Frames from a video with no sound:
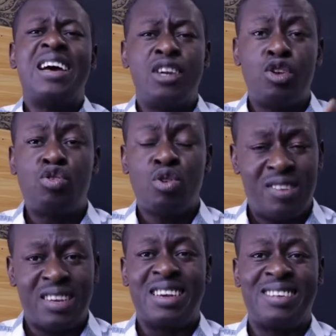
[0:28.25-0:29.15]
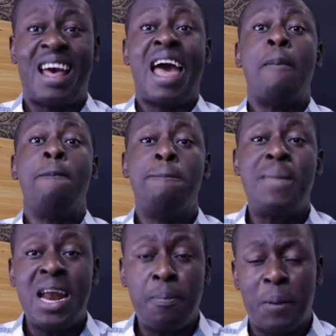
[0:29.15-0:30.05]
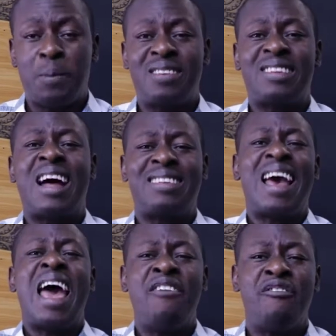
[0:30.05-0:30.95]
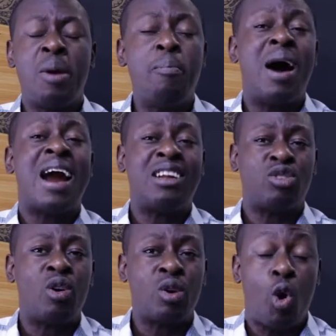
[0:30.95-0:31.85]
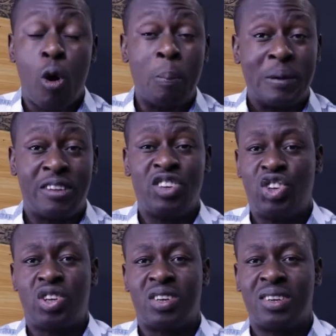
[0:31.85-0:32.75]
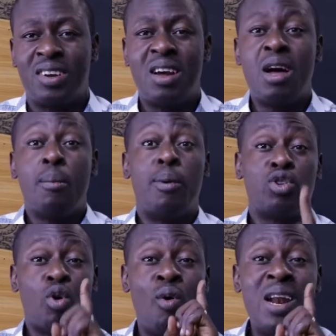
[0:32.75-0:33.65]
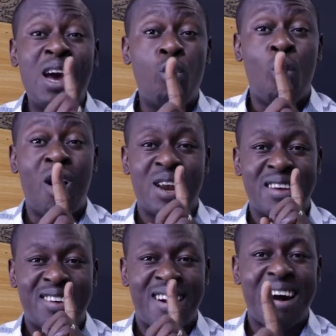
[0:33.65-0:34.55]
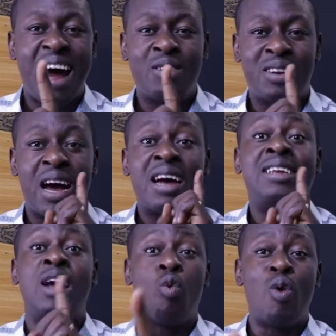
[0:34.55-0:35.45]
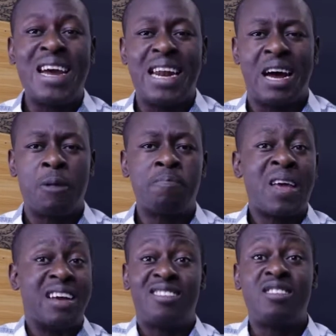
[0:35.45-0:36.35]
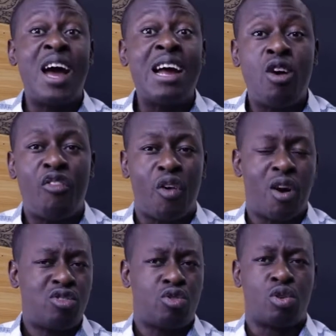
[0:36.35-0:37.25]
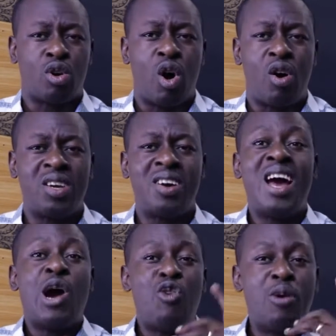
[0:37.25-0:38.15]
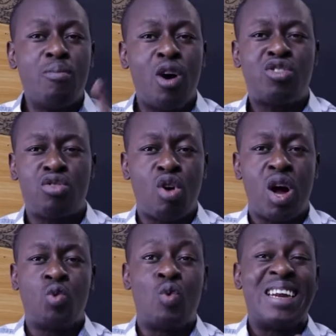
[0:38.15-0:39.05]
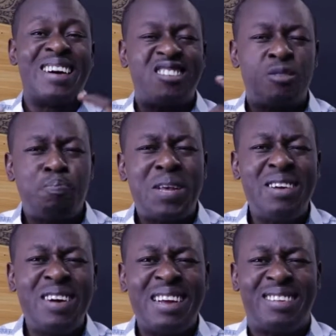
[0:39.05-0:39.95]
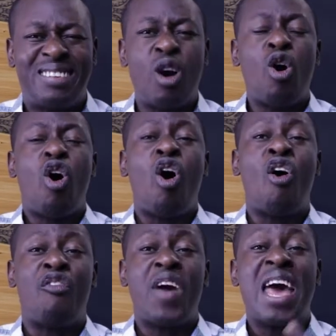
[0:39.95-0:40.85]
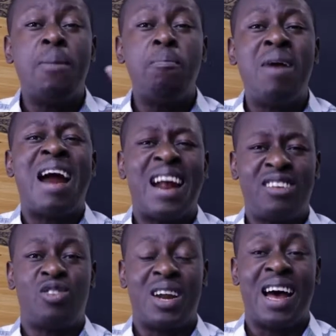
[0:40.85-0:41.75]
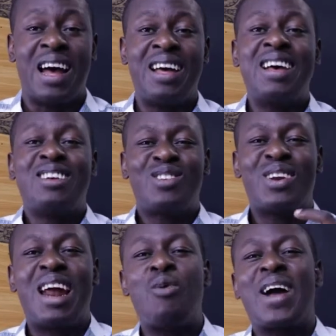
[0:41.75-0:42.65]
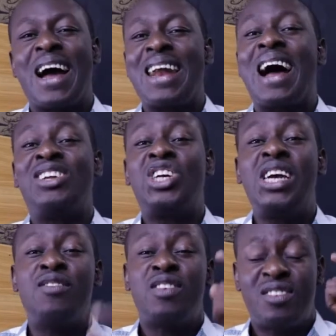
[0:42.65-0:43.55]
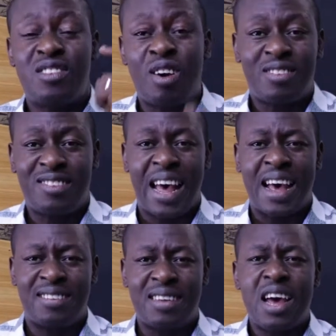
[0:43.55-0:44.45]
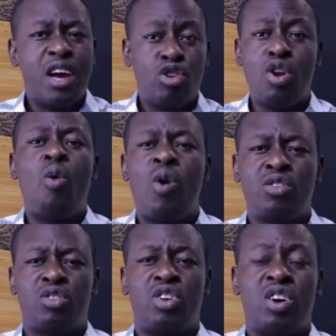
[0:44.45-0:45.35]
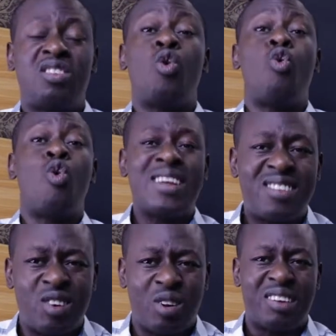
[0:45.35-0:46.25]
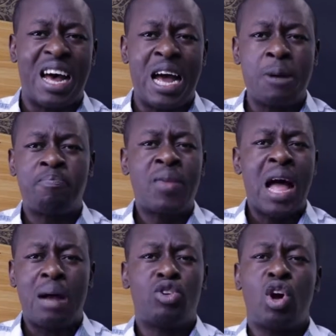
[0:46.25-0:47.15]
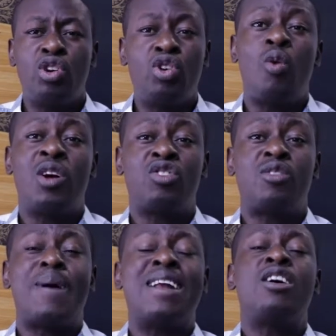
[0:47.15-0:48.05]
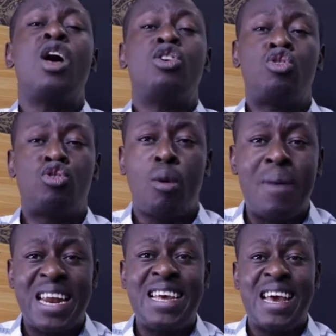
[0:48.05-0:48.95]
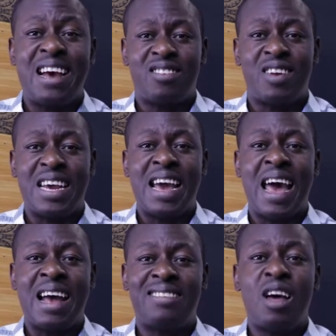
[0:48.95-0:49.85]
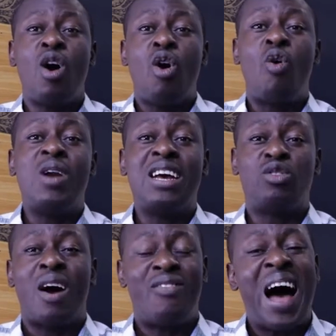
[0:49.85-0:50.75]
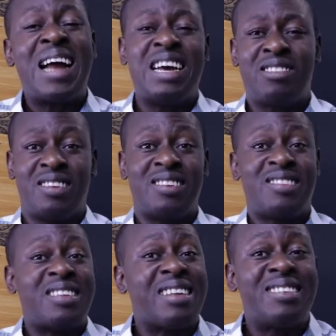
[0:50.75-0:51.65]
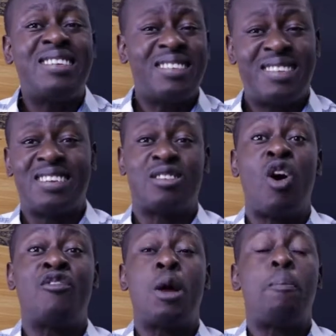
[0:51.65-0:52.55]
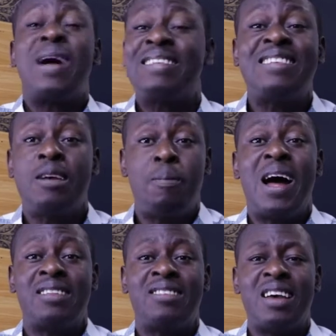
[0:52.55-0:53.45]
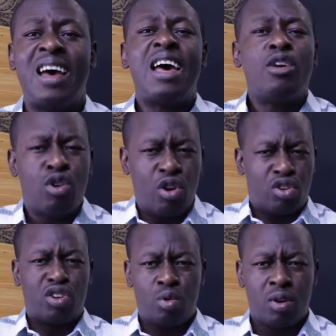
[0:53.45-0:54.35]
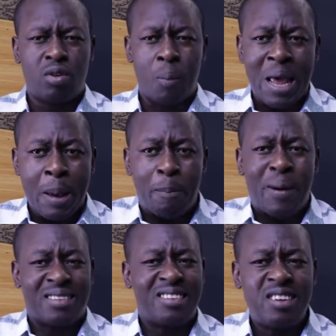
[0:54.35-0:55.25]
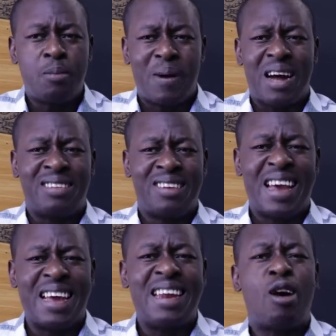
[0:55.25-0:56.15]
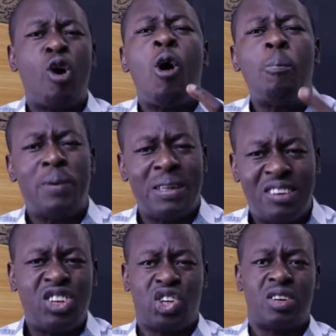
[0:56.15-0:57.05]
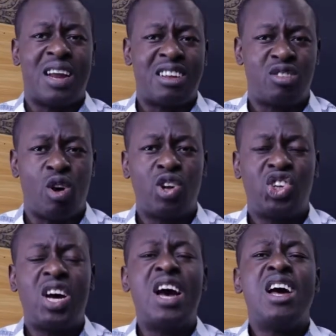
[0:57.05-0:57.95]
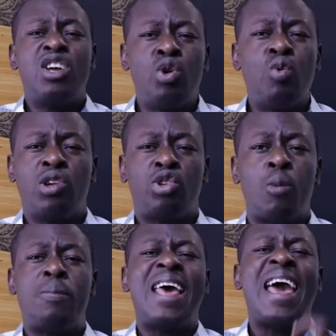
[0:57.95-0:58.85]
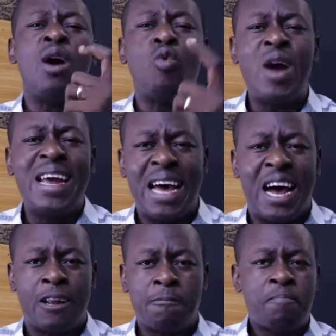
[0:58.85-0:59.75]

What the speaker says: The truth is, many people start every marathon competition, but only one is crowned the winner. It's not enough for us to run. We must run with the spirit of a marathoner so that we can achieve success. You don't want to just waste your time. I'm sure you don't want to spend so many years on the earth only to have added to the statistics of the participants. You don't just want to be a participant in a competition as such. You want to be a winner.